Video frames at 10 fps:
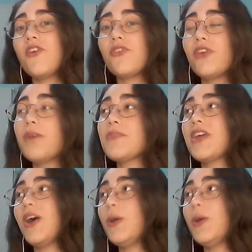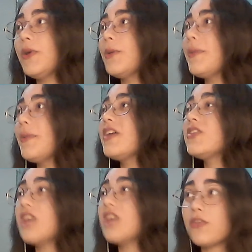from the album
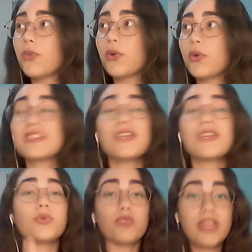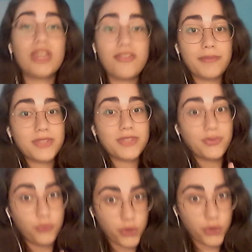Chain of Thorns Revamped
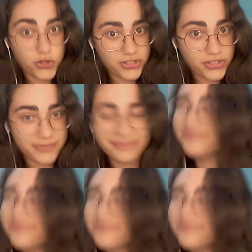version.